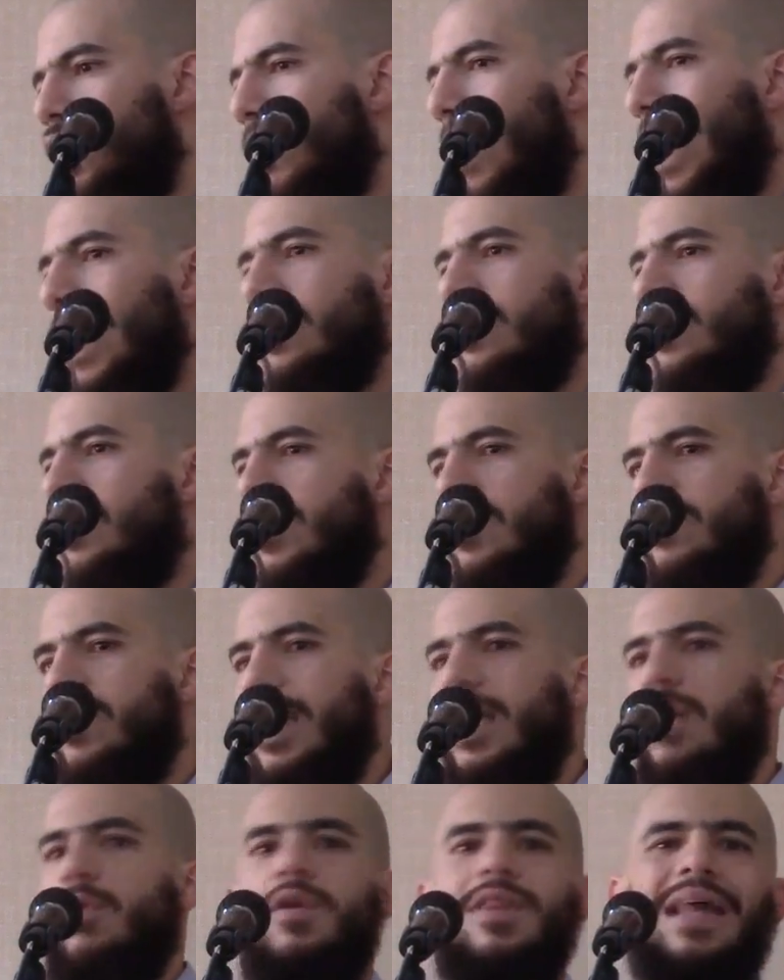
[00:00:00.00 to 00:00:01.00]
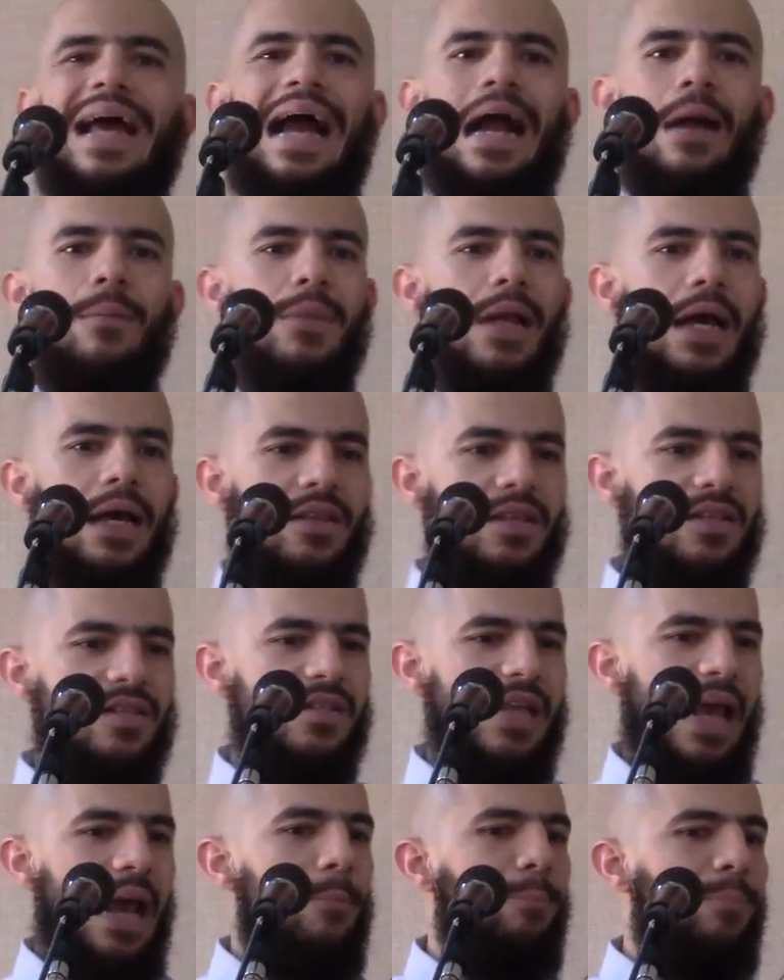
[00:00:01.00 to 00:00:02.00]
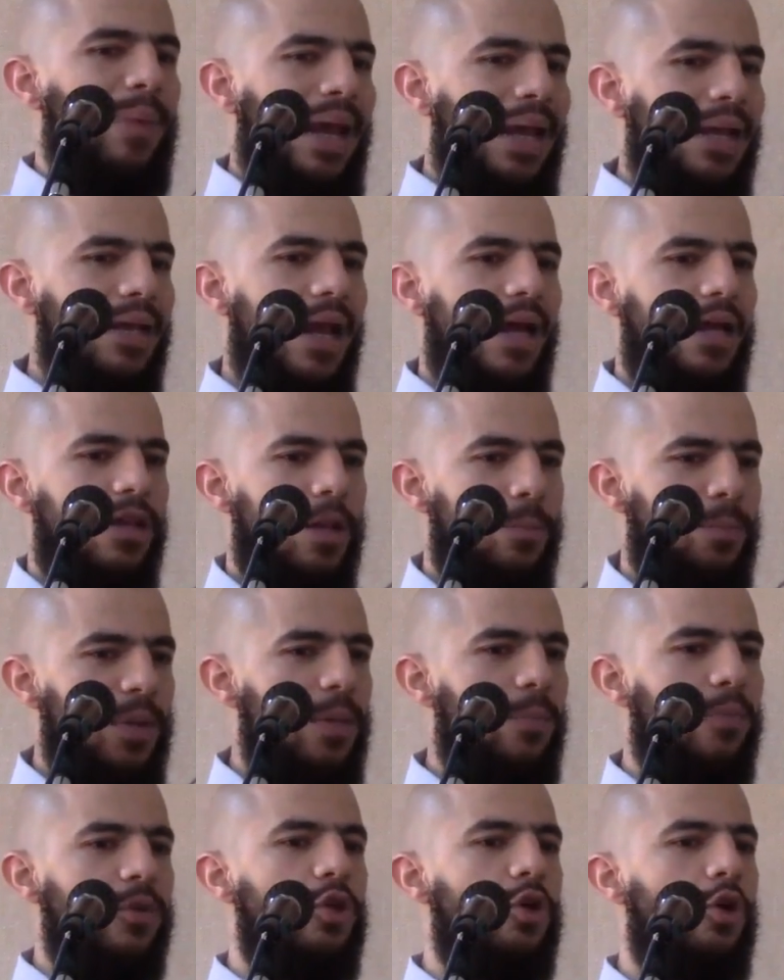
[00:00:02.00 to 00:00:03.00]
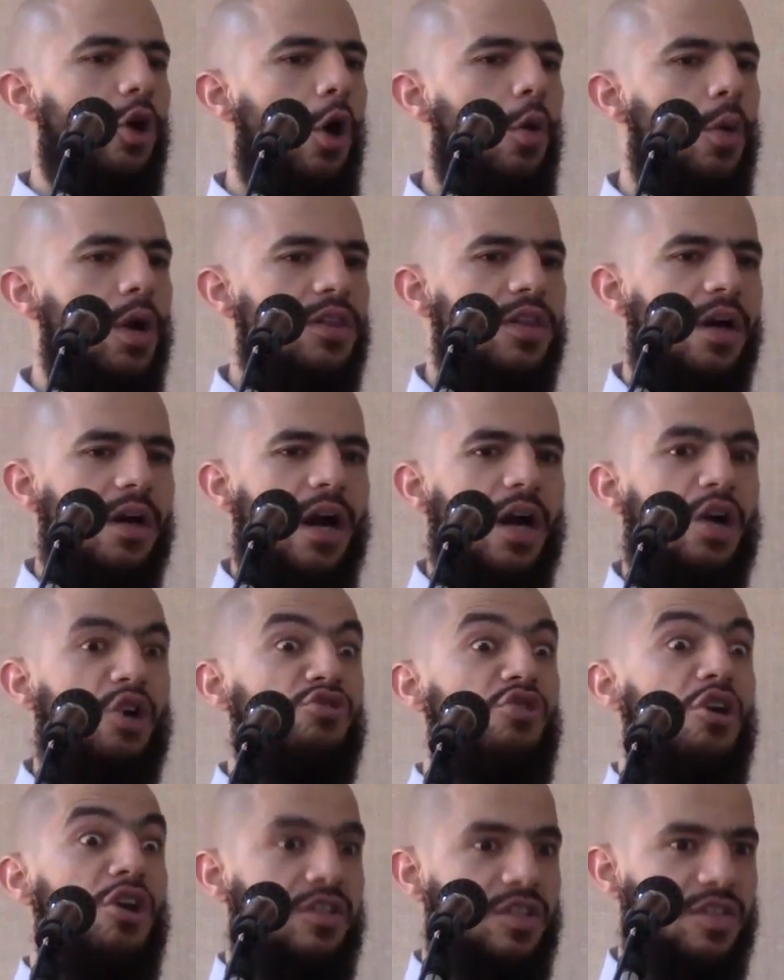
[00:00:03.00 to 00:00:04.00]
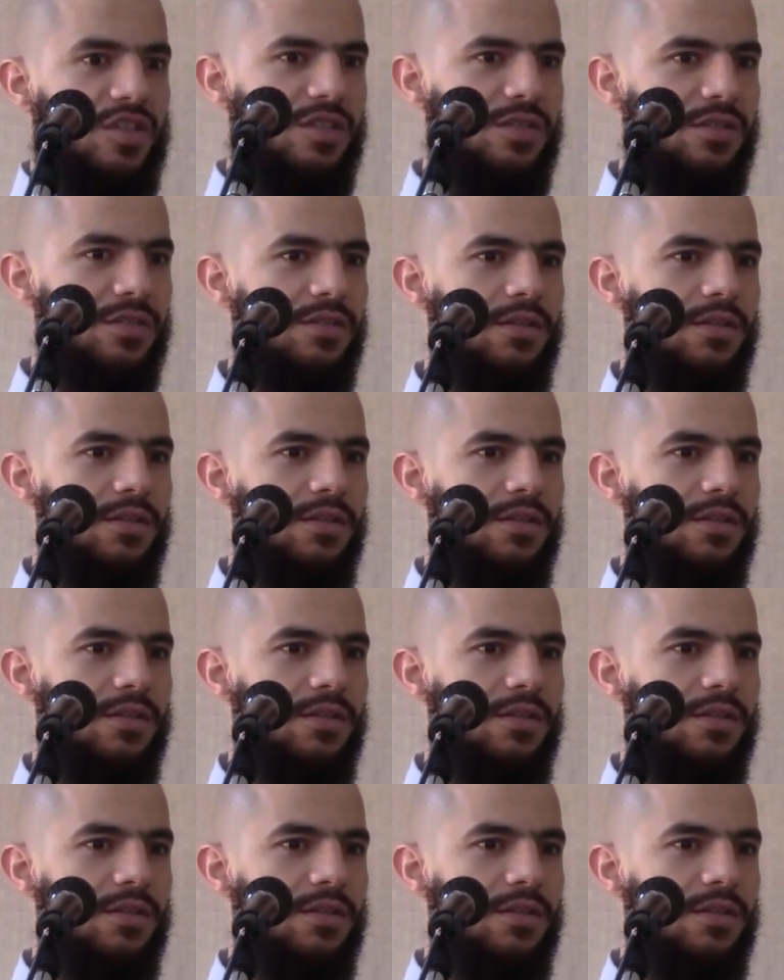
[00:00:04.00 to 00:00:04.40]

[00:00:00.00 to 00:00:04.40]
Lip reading: You might deal with the hamla, this campaign, that the people you go with that are crooks.